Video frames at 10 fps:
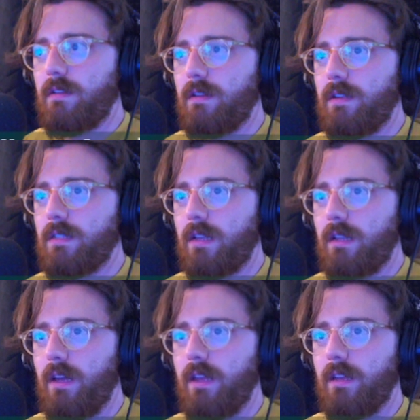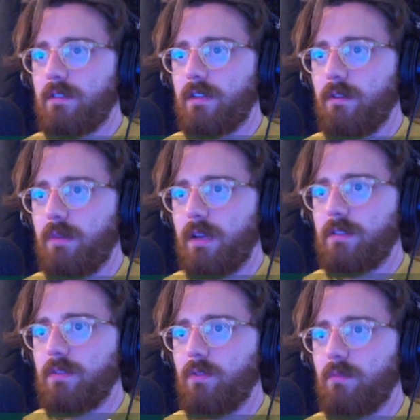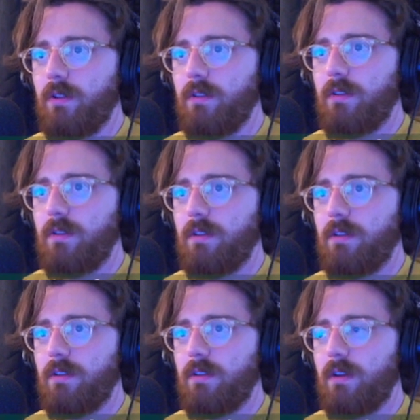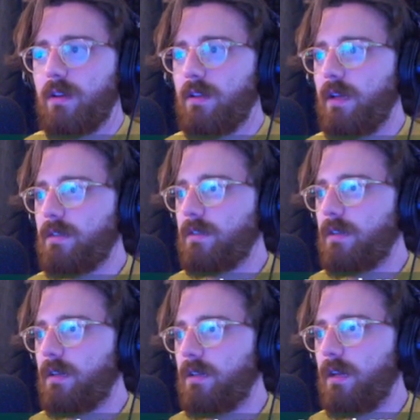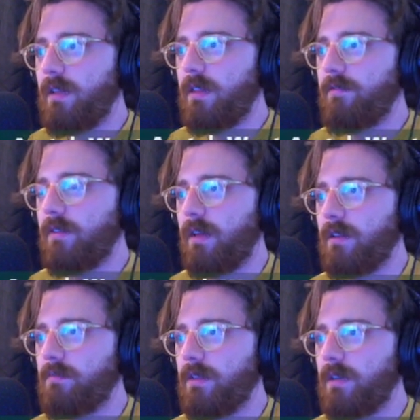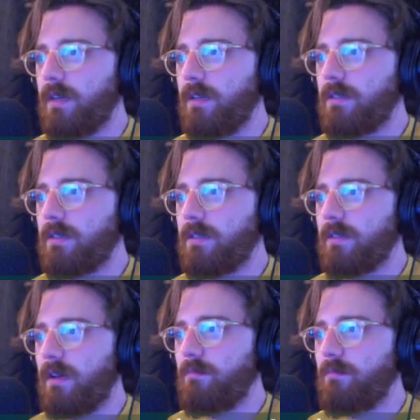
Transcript: Because I'd like it to go back to normal. I'd like for that to be the case. I'm